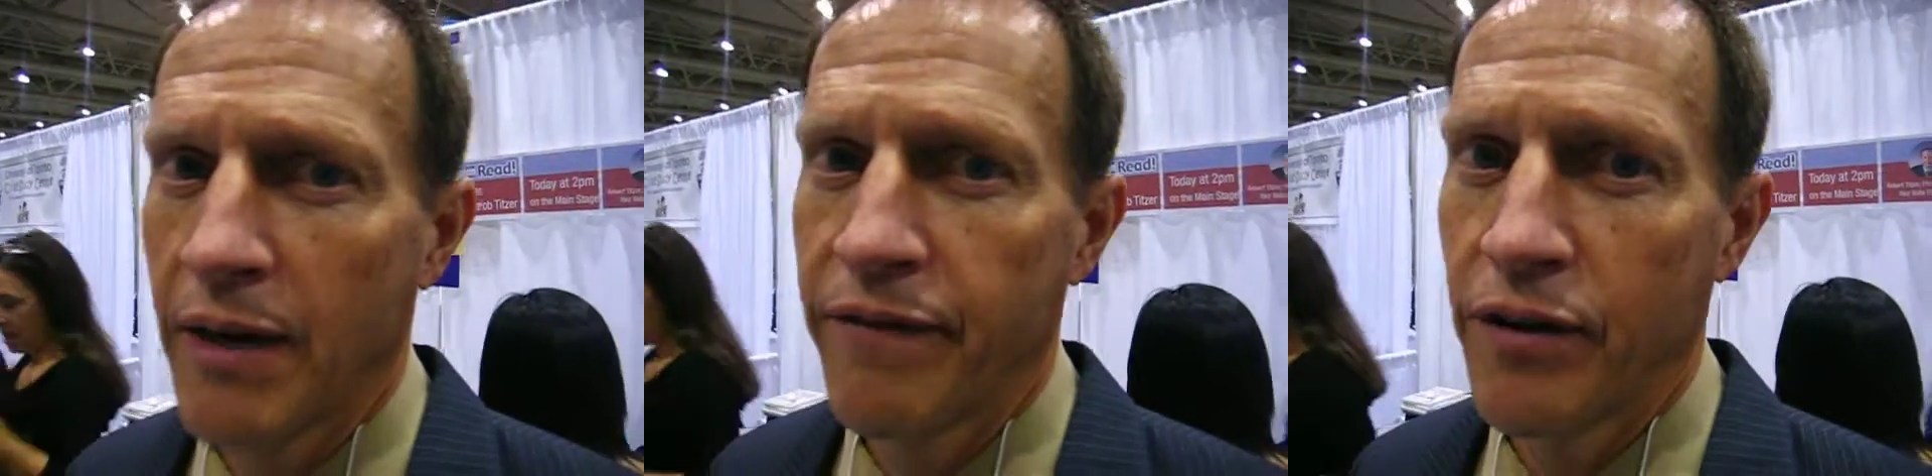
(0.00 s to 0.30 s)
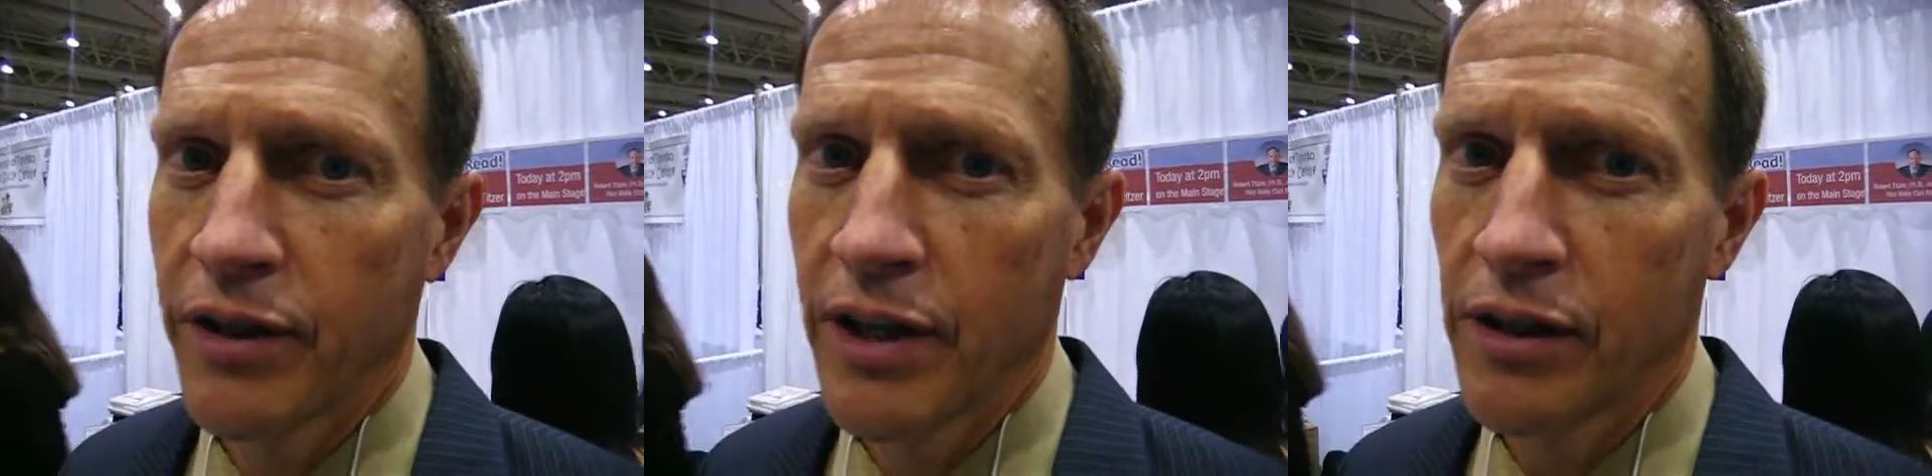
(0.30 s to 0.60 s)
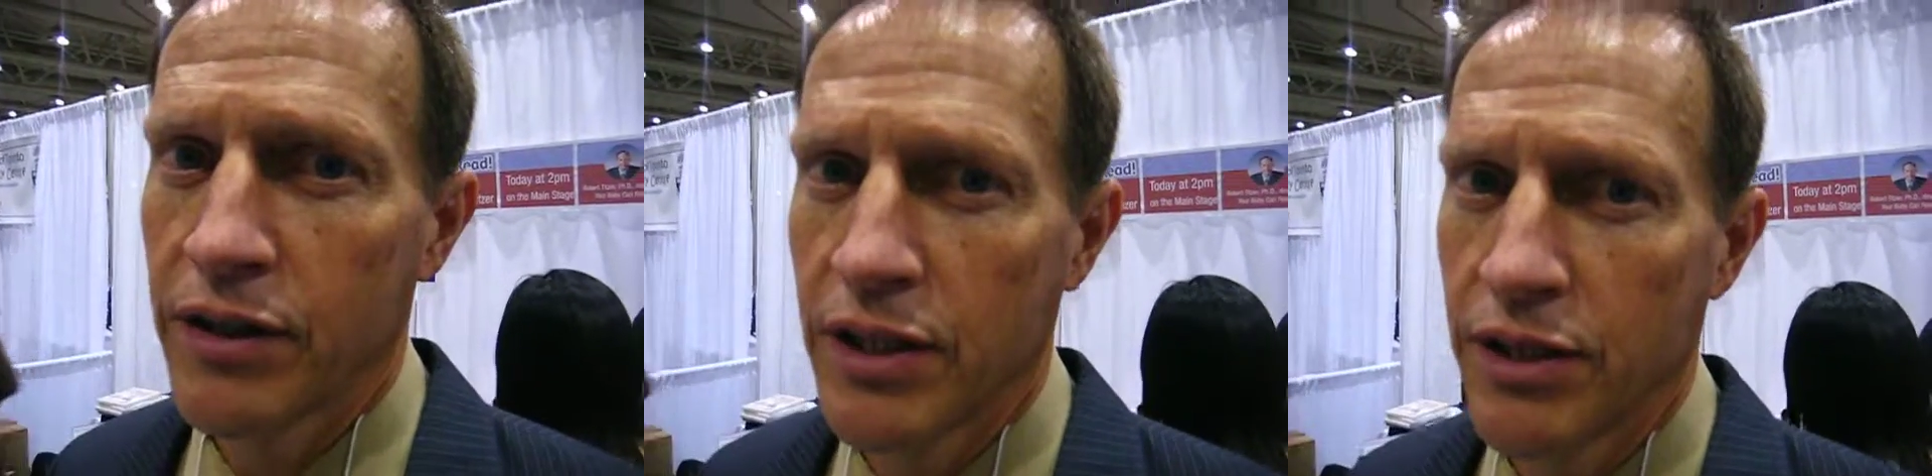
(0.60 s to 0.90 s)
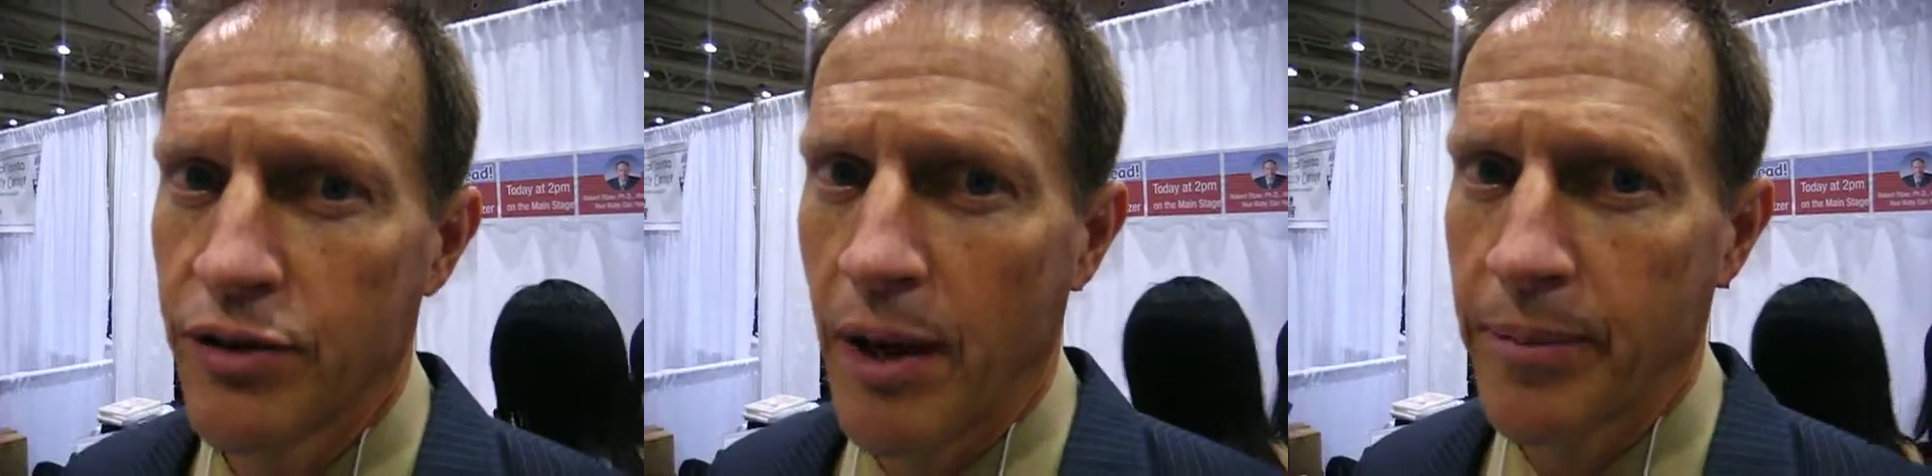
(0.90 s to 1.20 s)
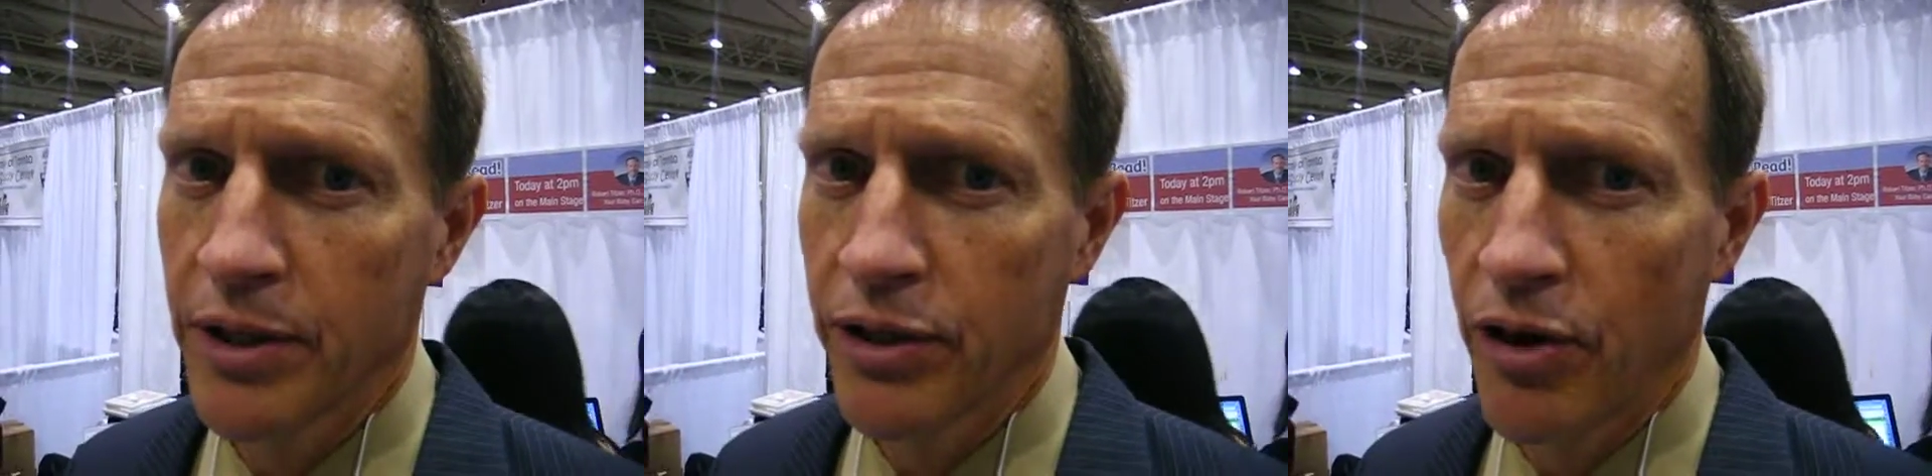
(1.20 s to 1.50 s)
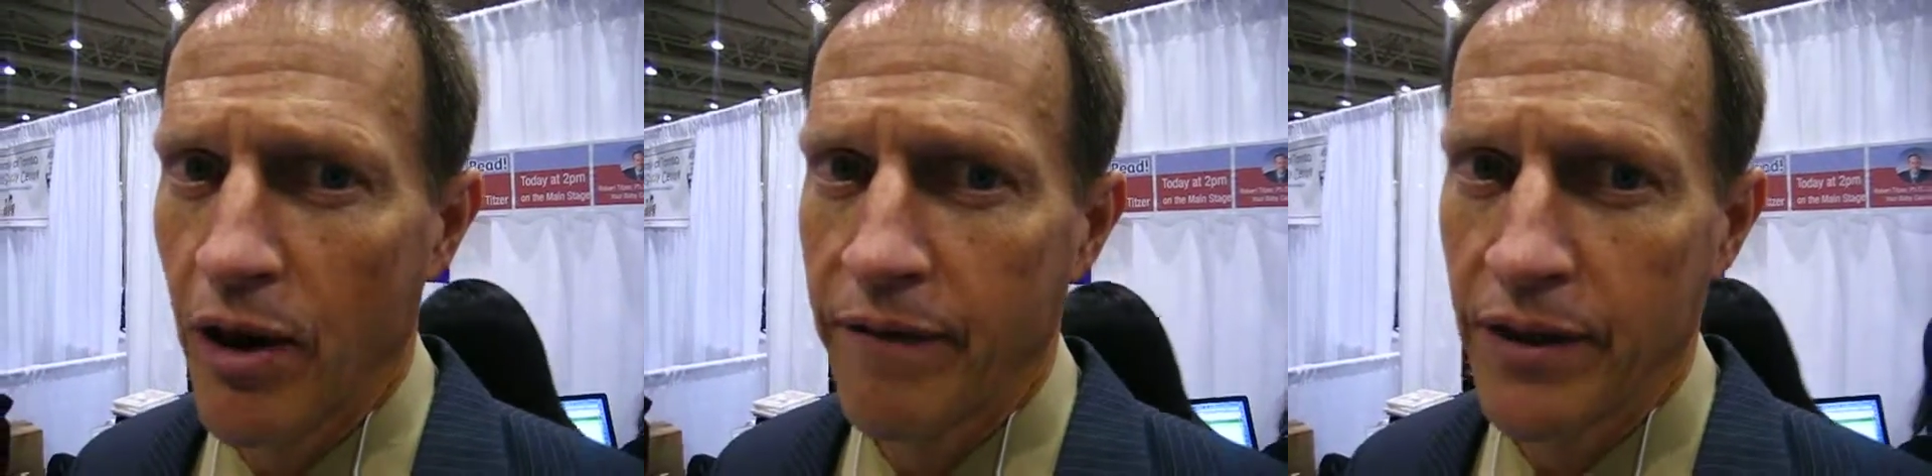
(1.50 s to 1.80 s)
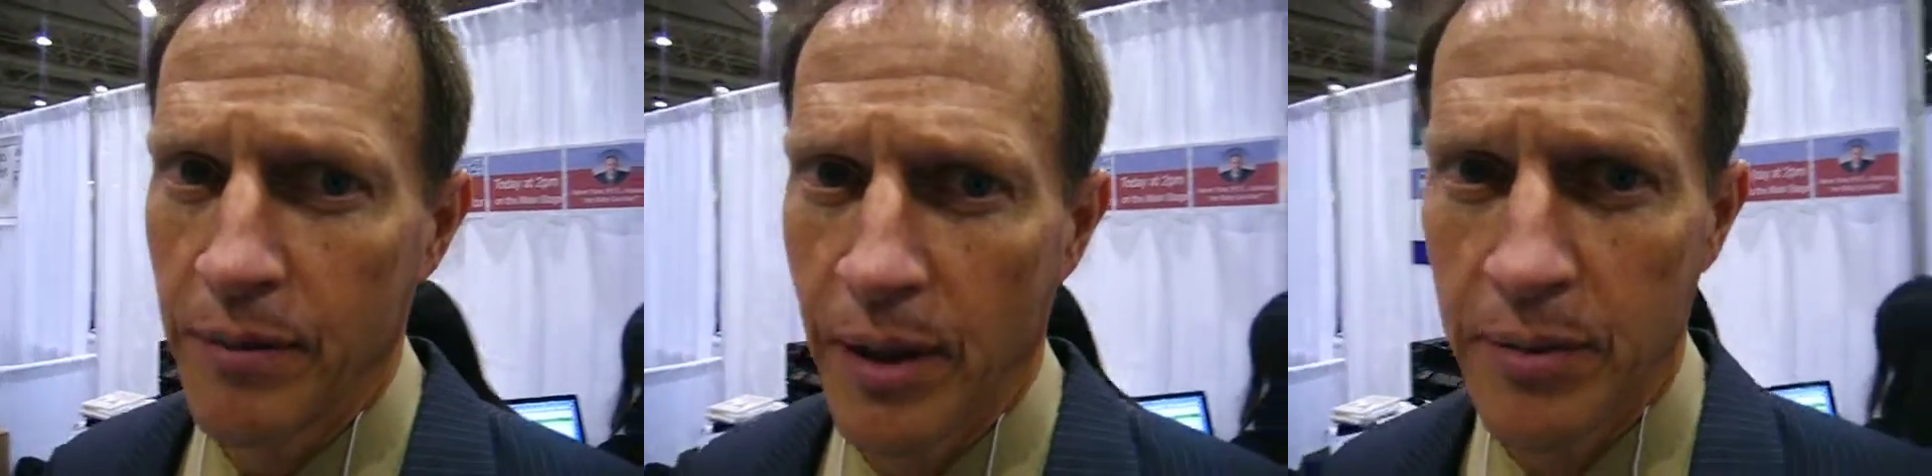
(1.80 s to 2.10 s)
I felt guilty dropping her off
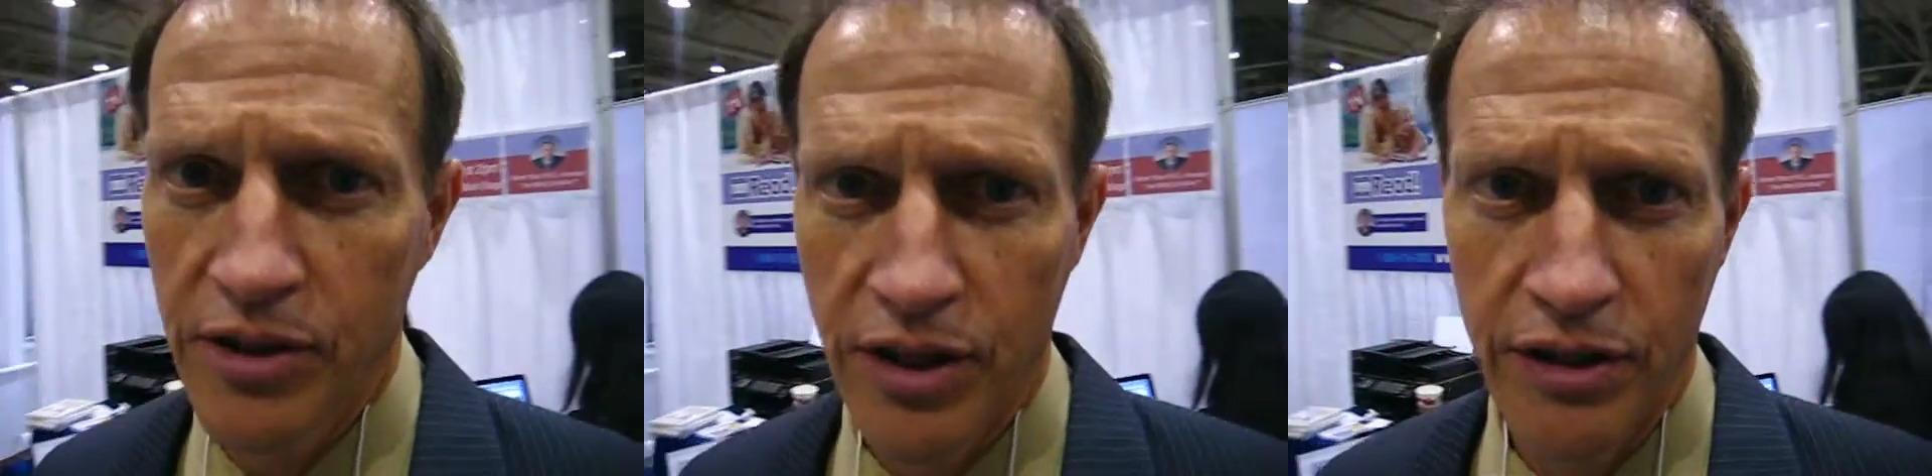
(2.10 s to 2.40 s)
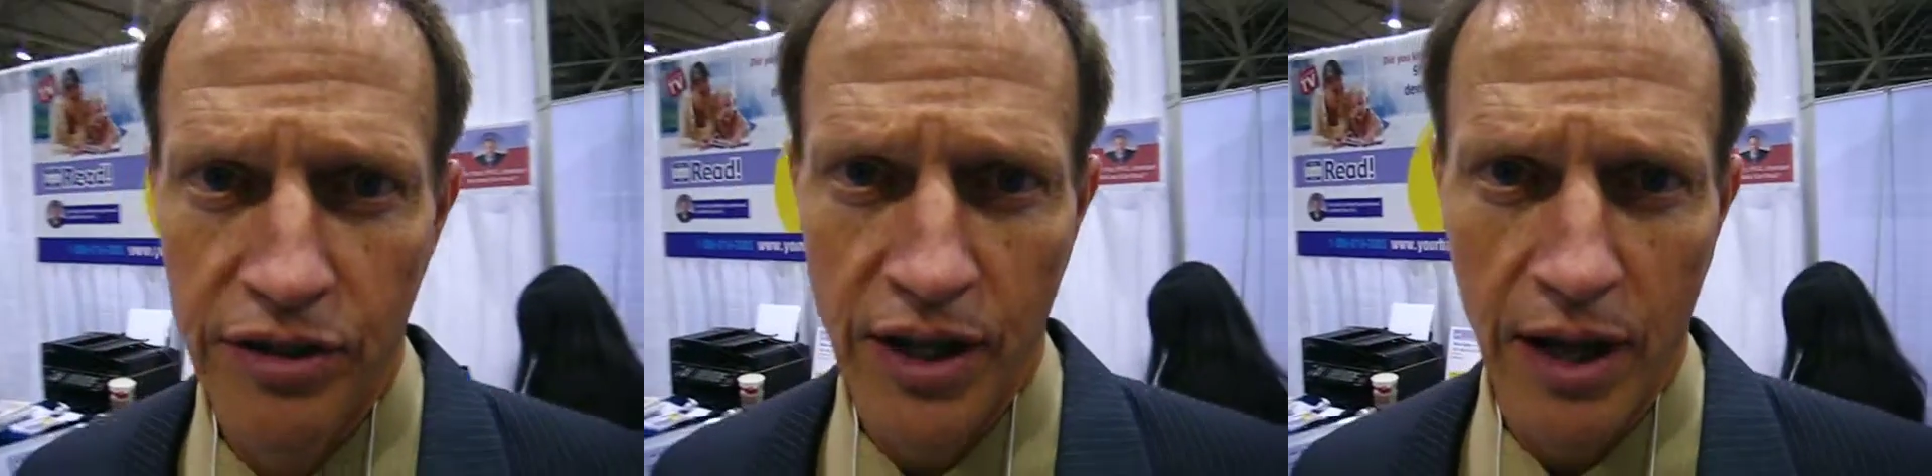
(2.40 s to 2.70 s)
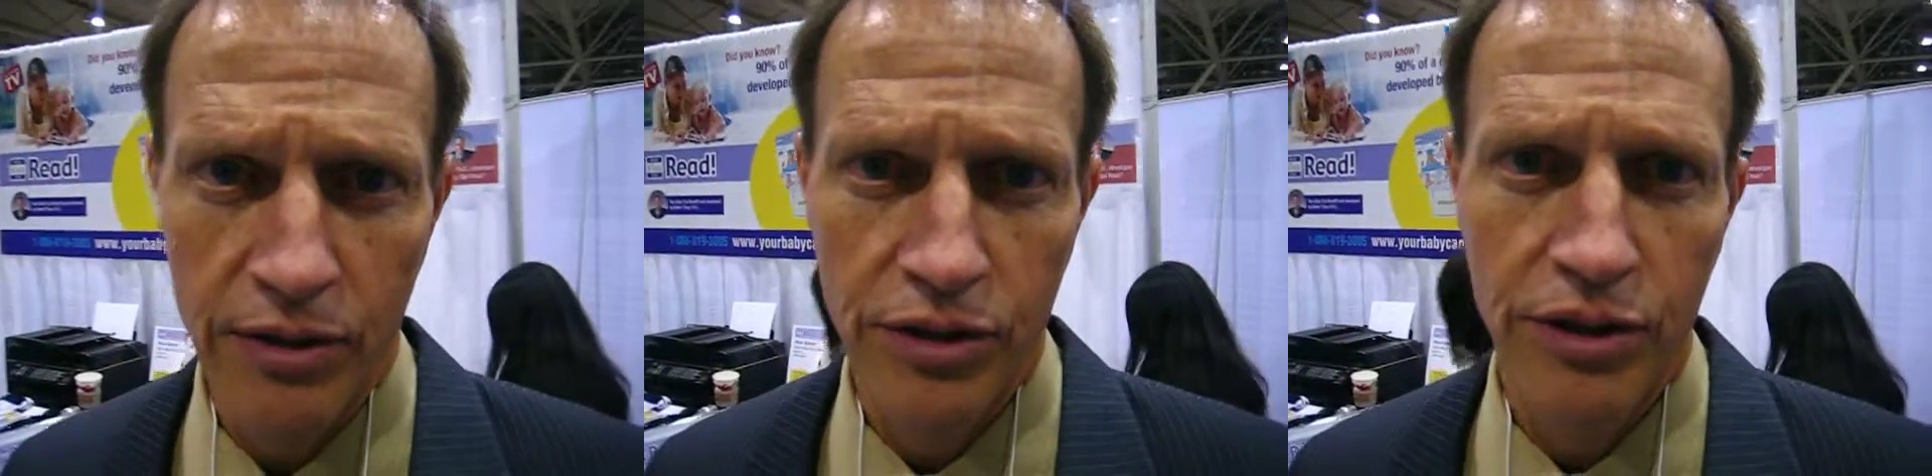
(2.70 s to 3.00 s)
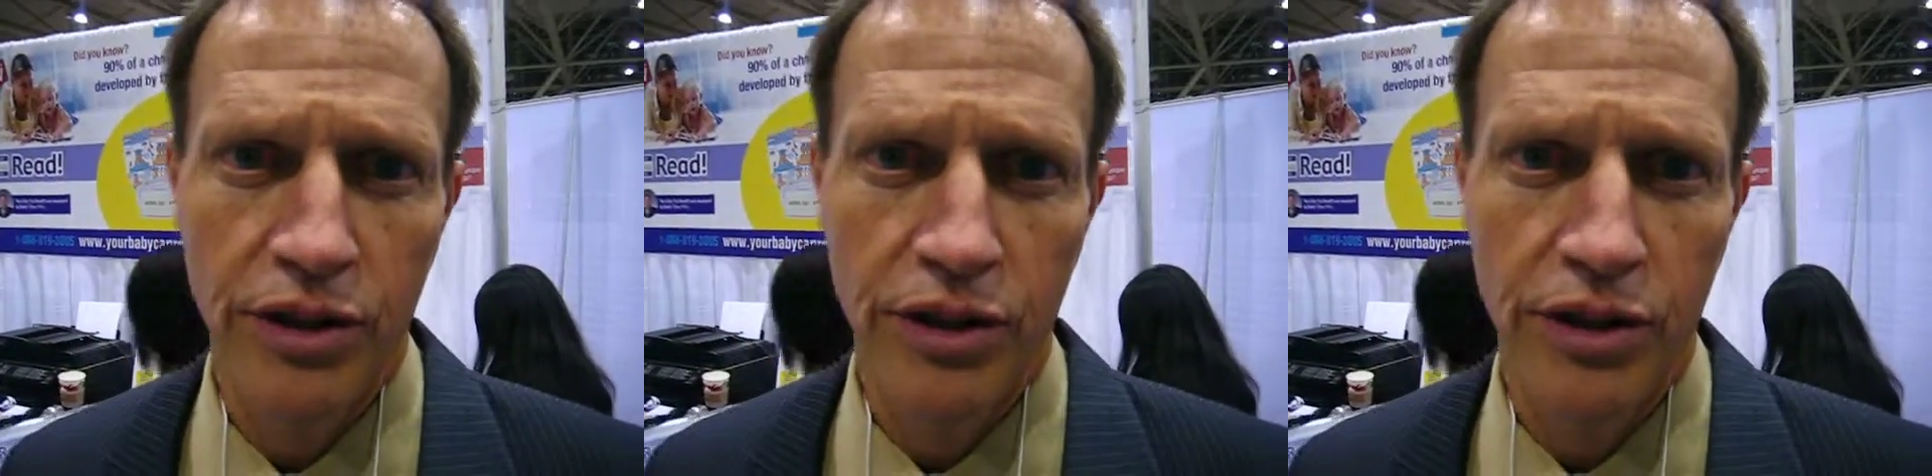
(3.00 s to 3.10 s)
at the babysitter's house,